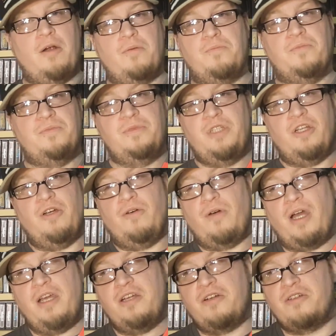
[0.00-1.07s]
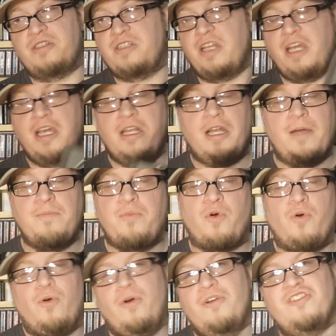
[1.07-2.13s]
understand I'm
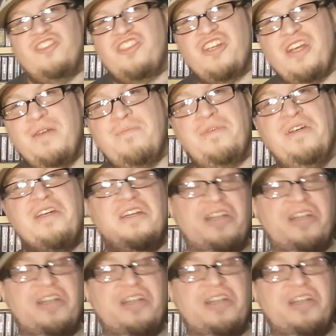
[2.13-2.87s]
poor and cheap.